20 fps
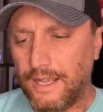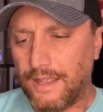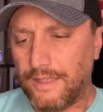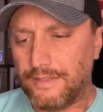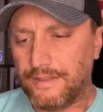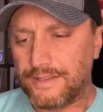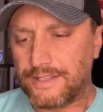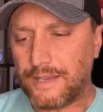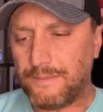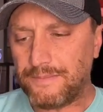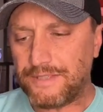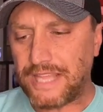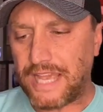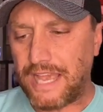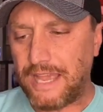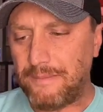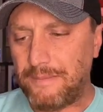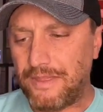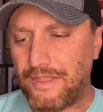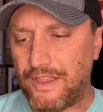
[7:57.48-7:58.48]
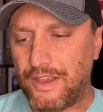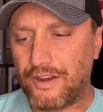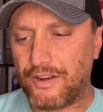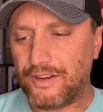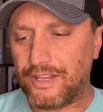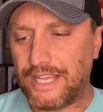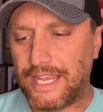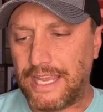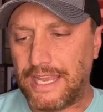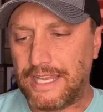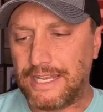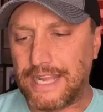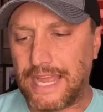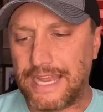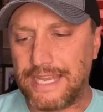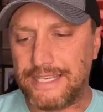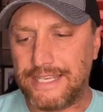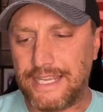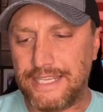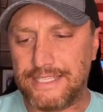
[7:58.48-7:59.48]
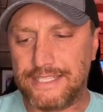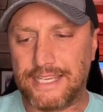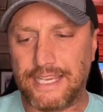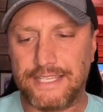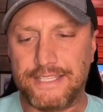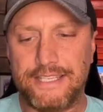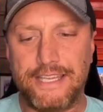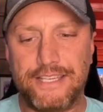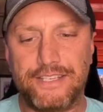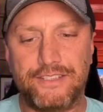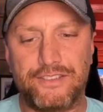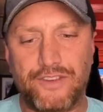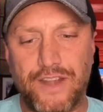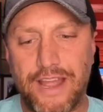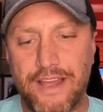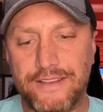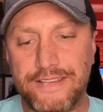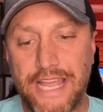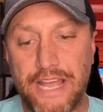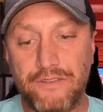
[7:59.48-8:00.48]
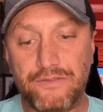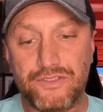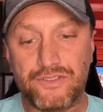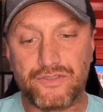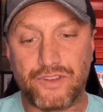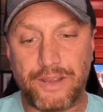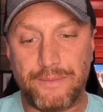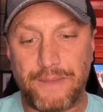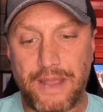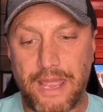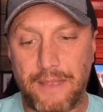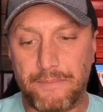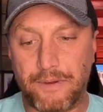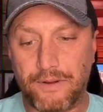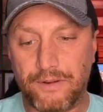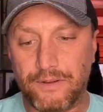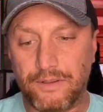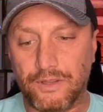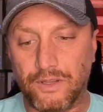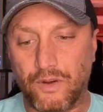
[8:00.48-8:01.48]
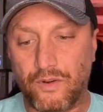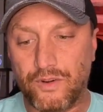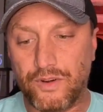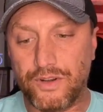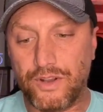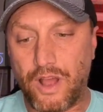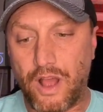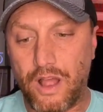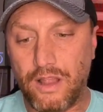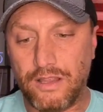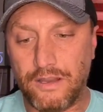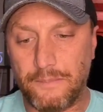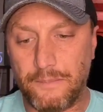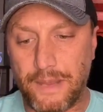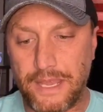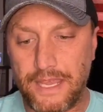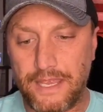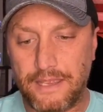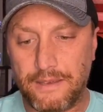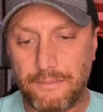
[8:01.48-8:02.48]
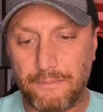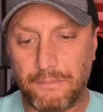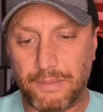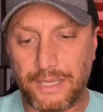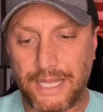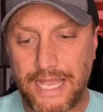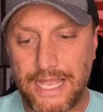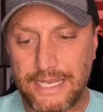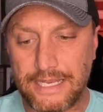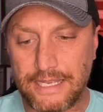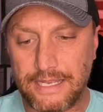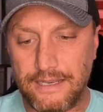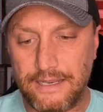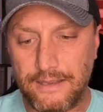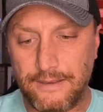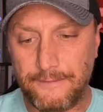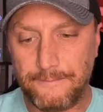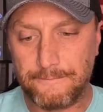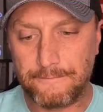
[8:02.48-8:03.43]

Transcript: Sometime in the early 1960s, downstream neighbor Lauren Hollenbeek bladed